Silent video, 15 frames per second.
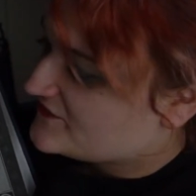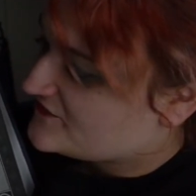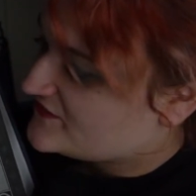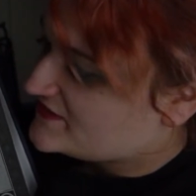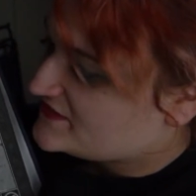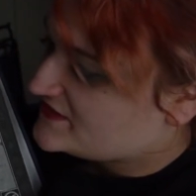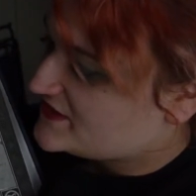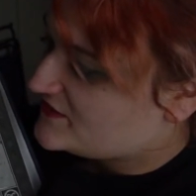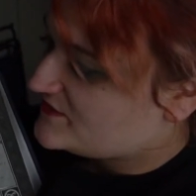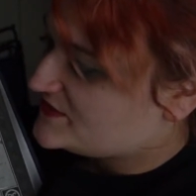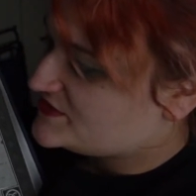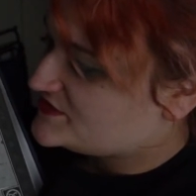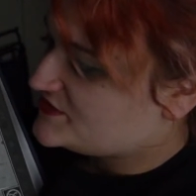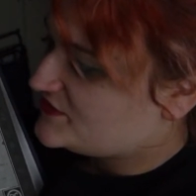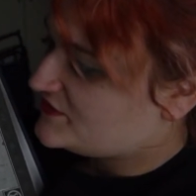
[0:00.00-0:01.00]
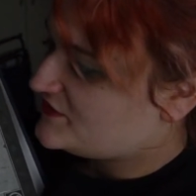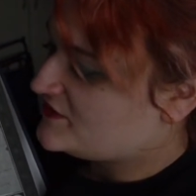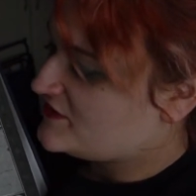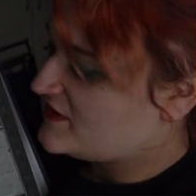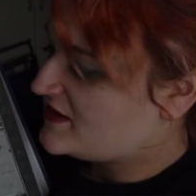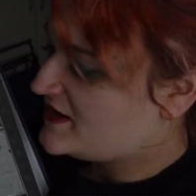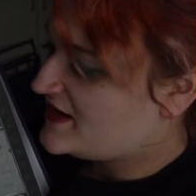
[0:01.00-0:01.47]
cafe that they go
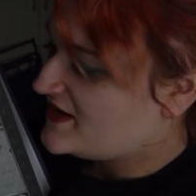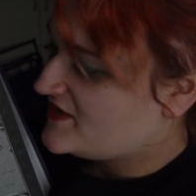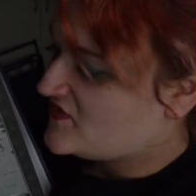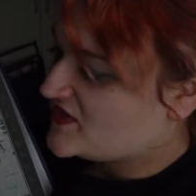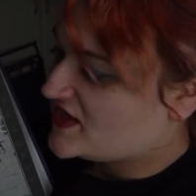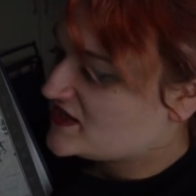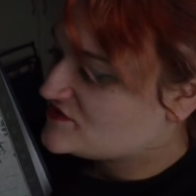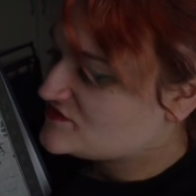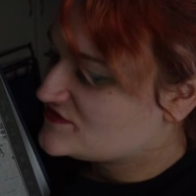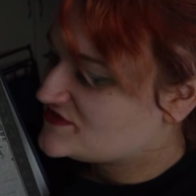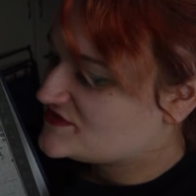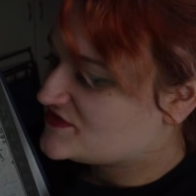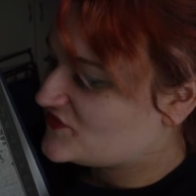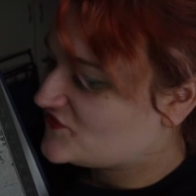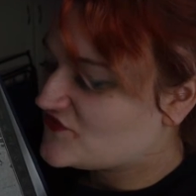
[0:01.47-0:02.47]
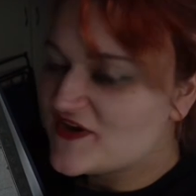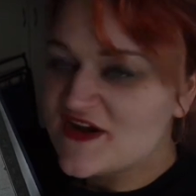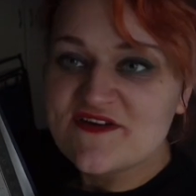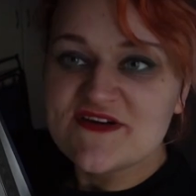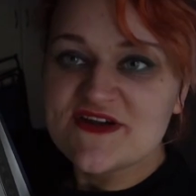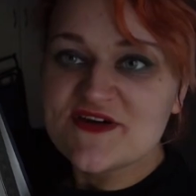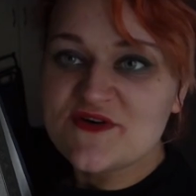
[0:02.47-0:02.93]
into, the entrance to the
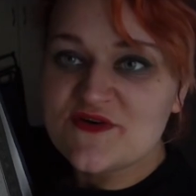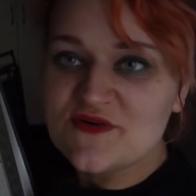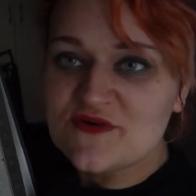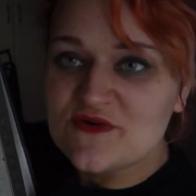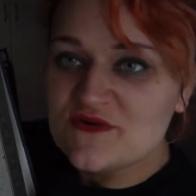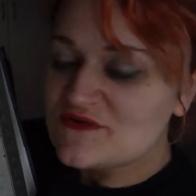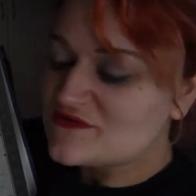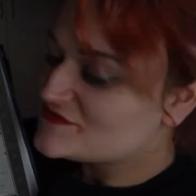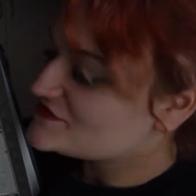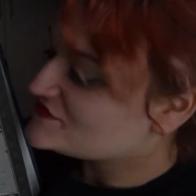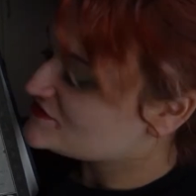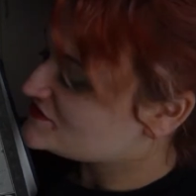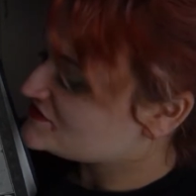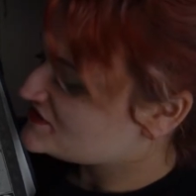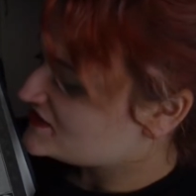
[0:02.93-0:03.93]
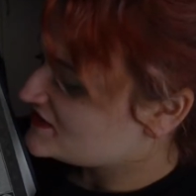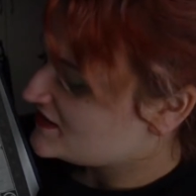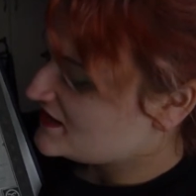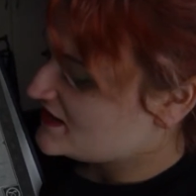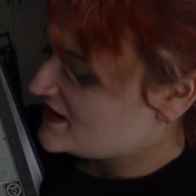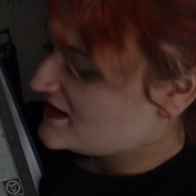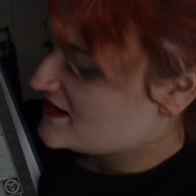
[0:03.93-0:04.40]
fairy court,
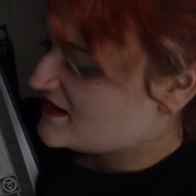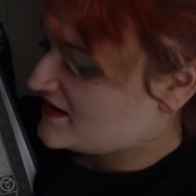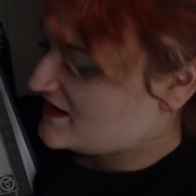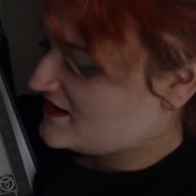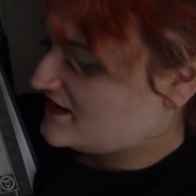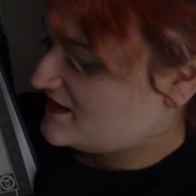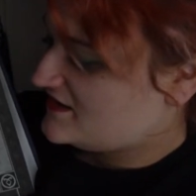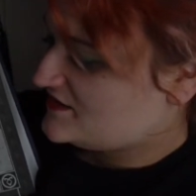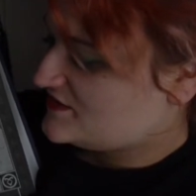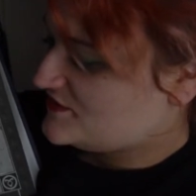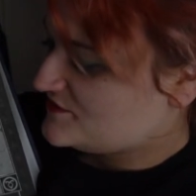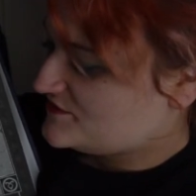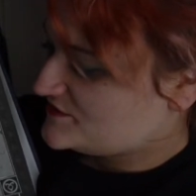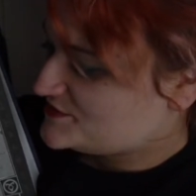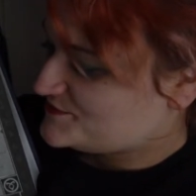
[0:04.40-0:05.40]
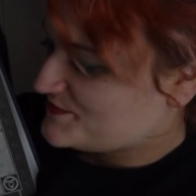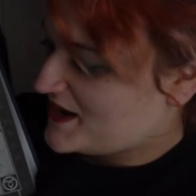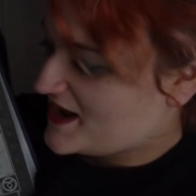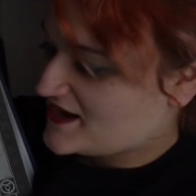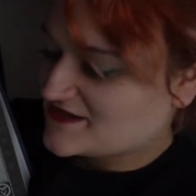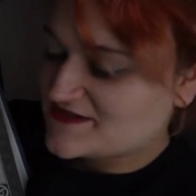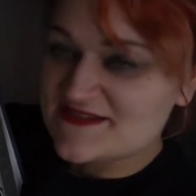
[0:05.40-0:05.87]
Luke's
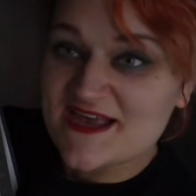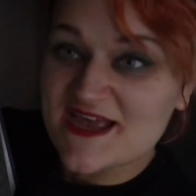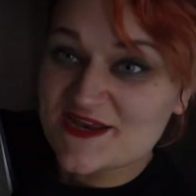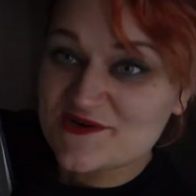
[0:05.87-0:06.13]
Pack's